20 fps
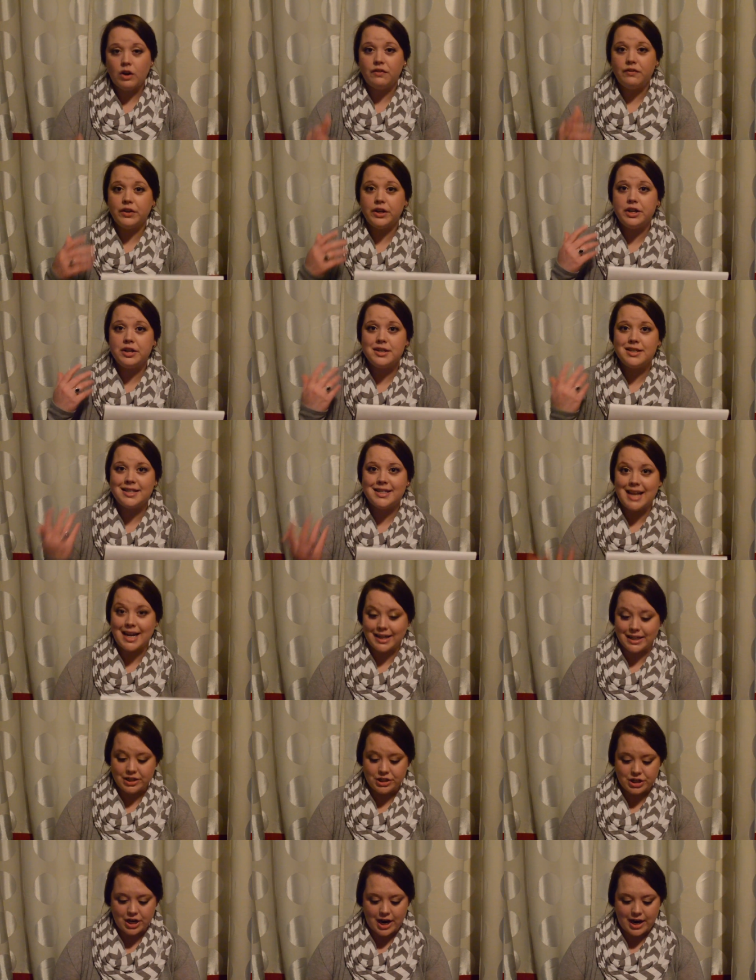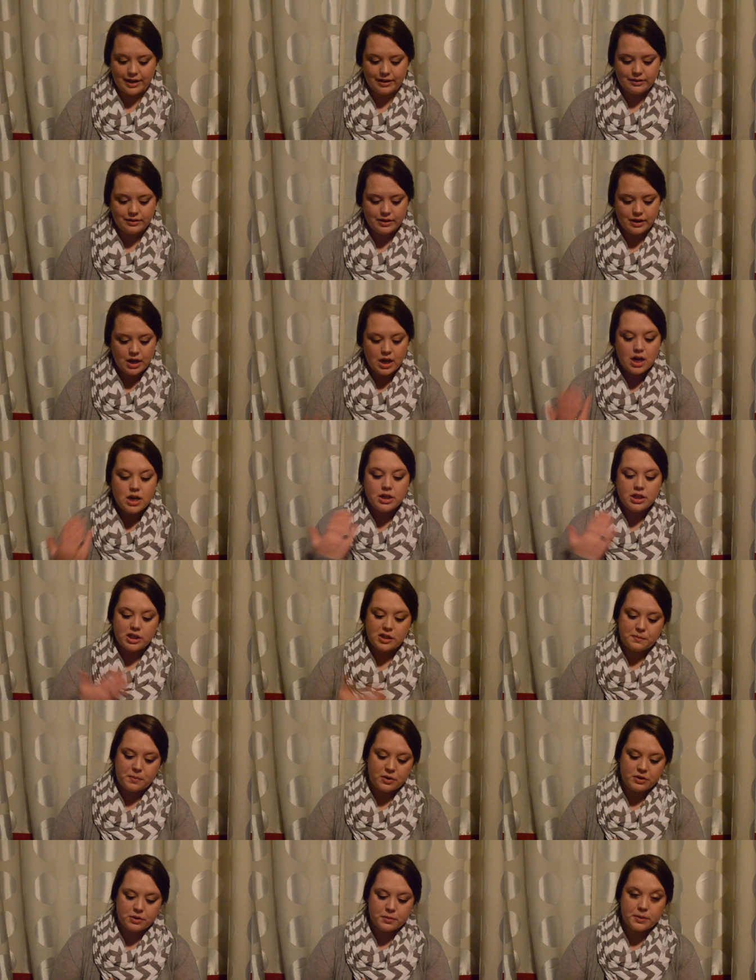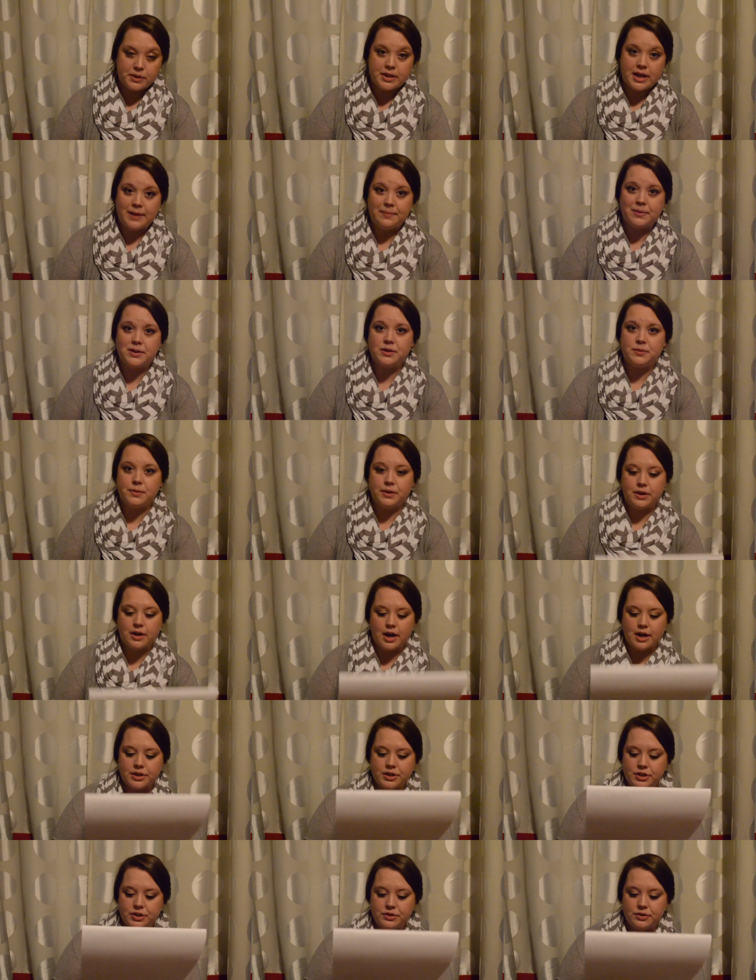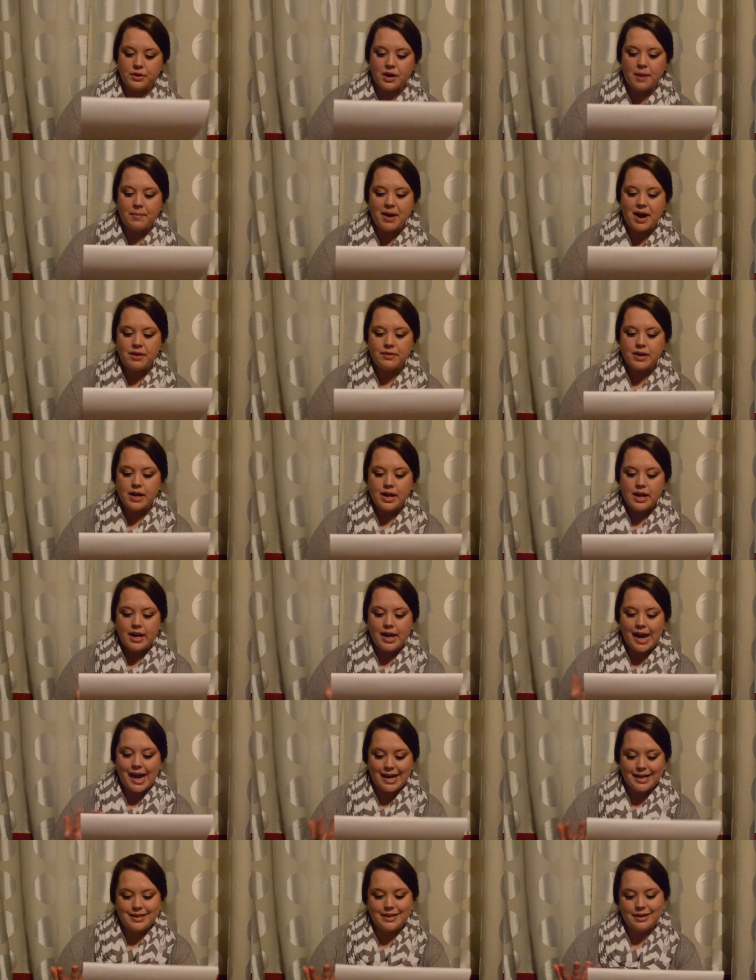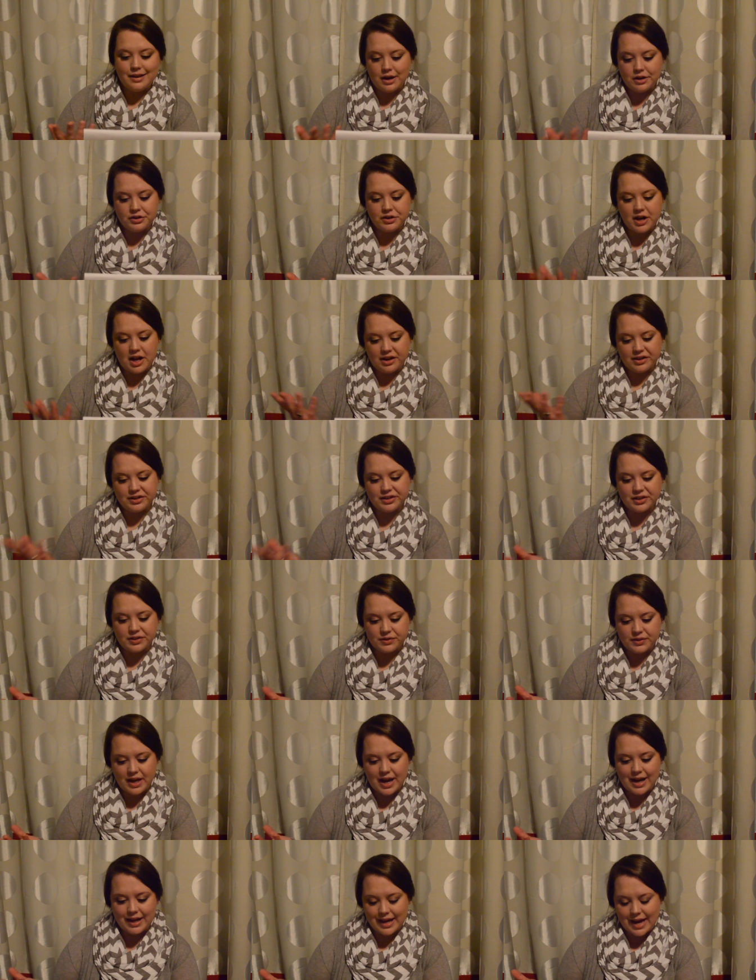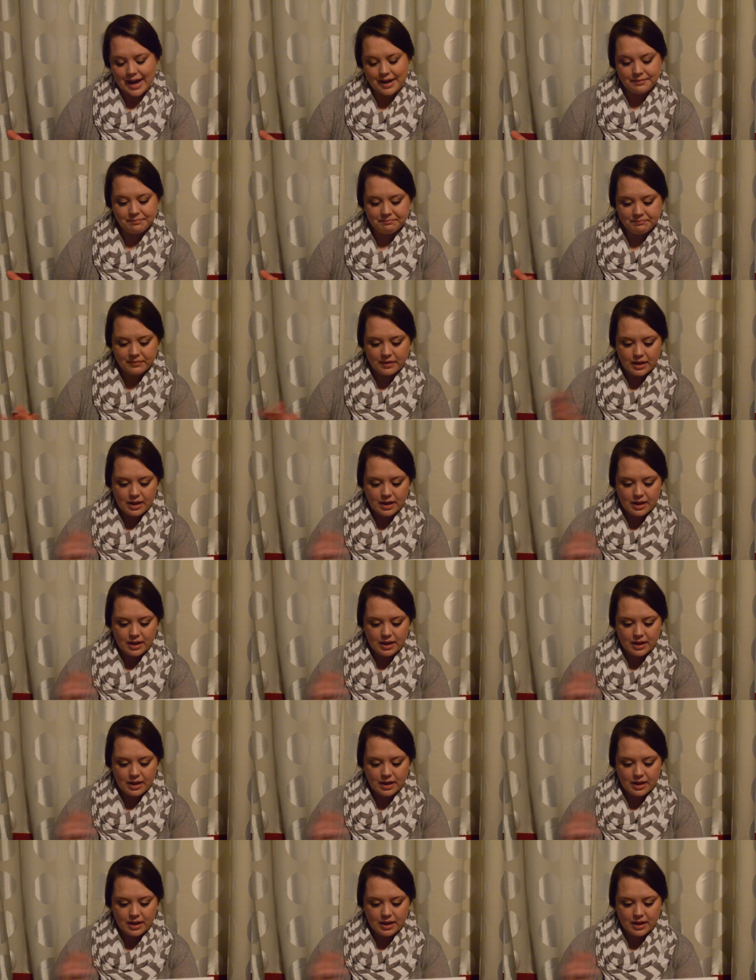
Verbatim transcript: For your second child, disposable diapers would cost you about $1,800 again.